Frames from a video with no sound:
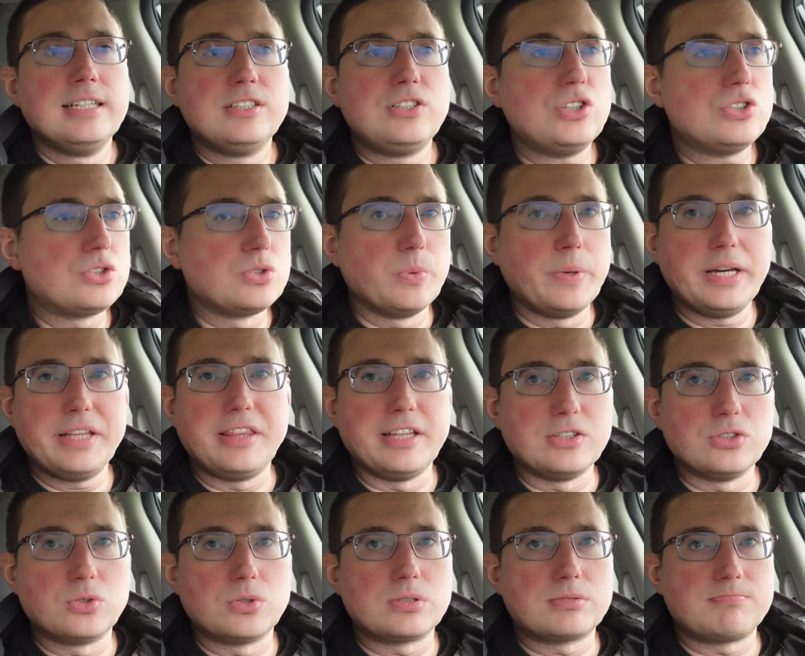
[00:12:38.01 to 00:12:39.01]
Just the way
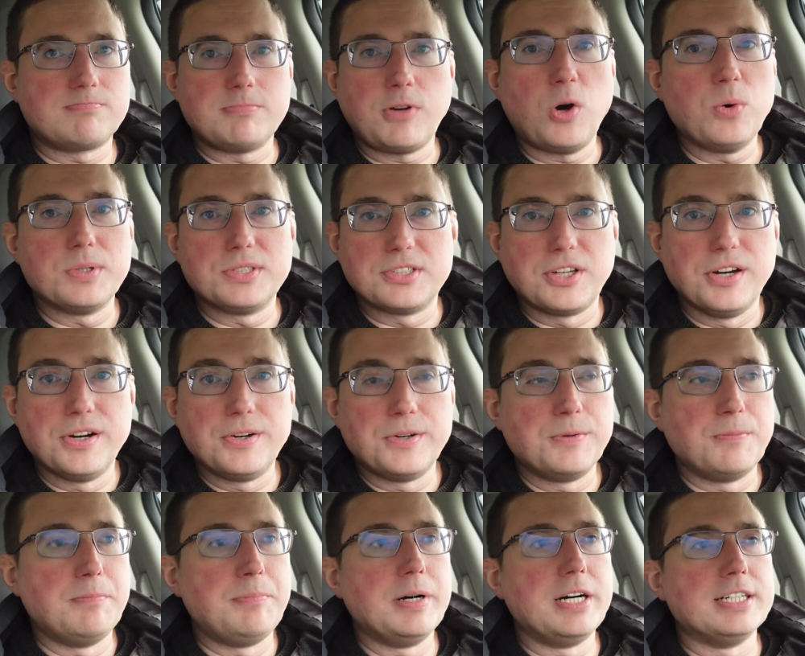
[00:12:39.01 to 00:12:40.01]
things always
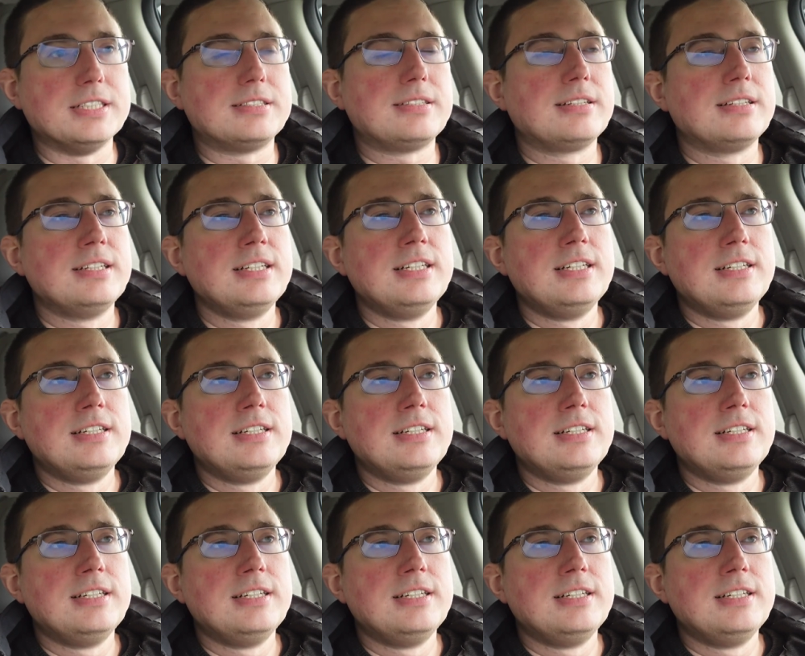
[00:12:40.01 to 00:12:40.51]
go, but